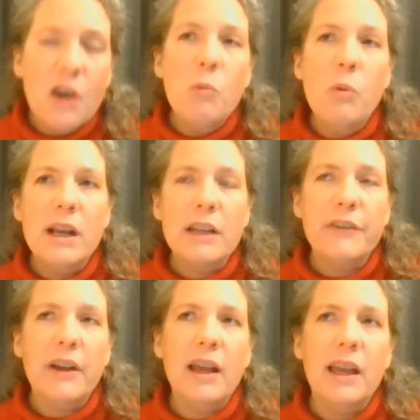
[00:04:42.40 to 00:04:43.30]
What if
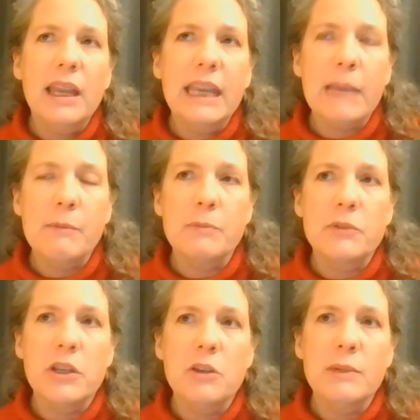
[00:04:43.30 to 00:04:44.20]
I came up
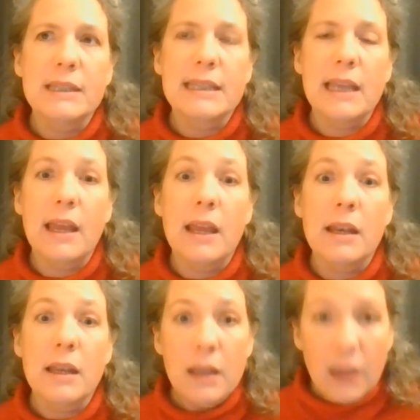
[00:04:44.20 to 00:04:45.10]
to you and
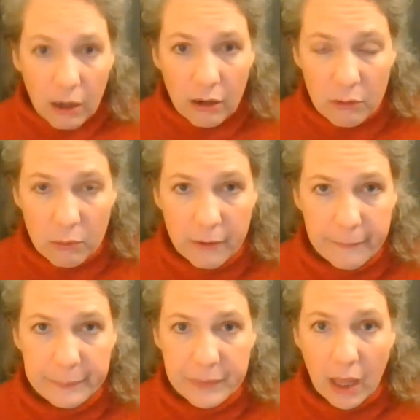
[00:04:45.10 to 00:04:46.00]
said, oh,
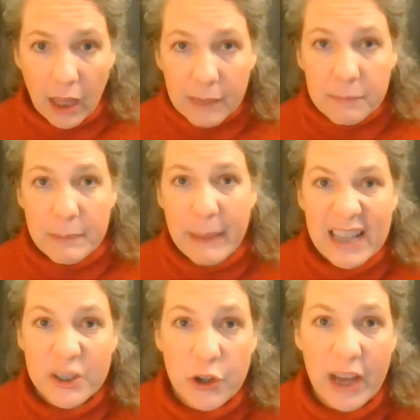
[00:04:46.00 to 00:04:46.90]
I'm the
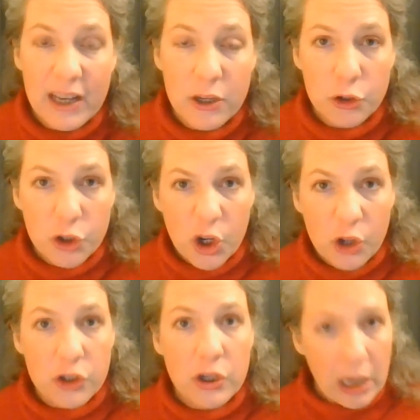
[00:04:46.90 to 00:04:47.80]
pastor at your
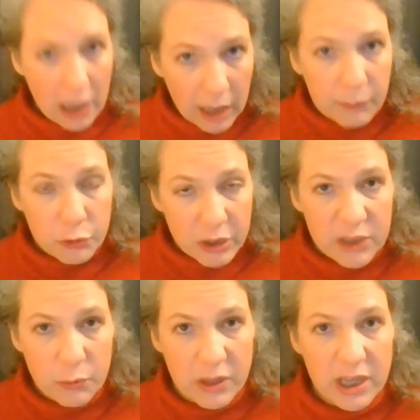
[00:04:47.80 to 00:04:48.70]
church. I'm
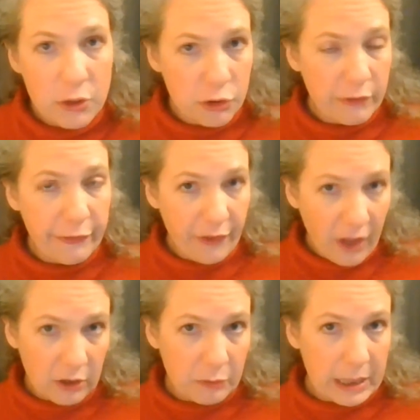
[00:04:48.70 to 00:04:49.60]
trustworthy. You should
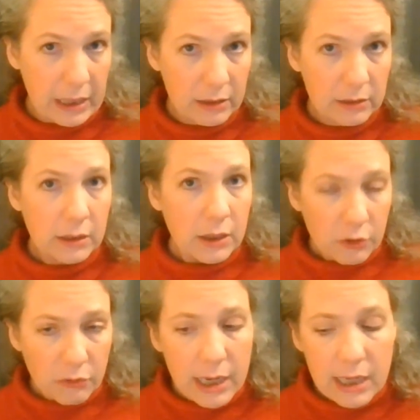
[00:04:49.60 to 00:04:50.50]
follow me,
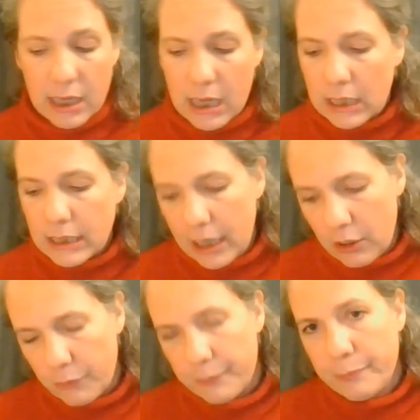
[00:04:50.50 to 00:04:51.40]
right?
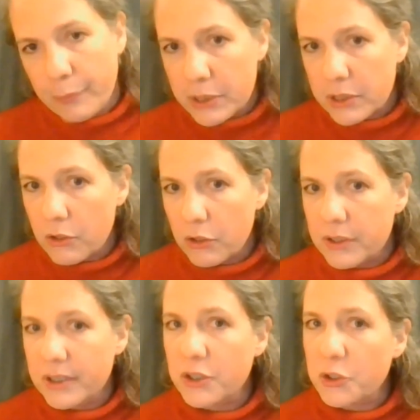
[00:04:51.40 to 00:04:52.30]
Now, boys and
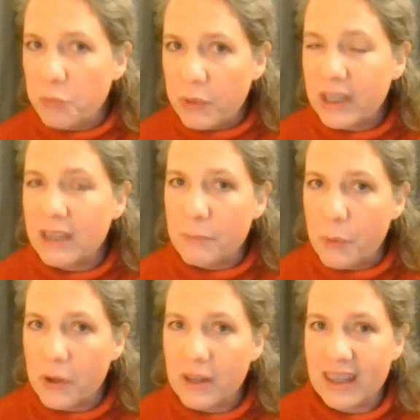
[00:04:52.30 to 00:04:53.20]
girls, there's a really
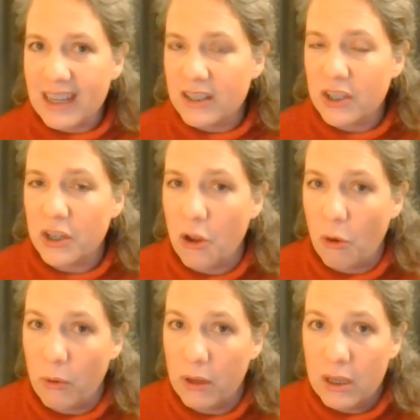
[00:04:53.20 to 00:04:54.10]
important thing to know.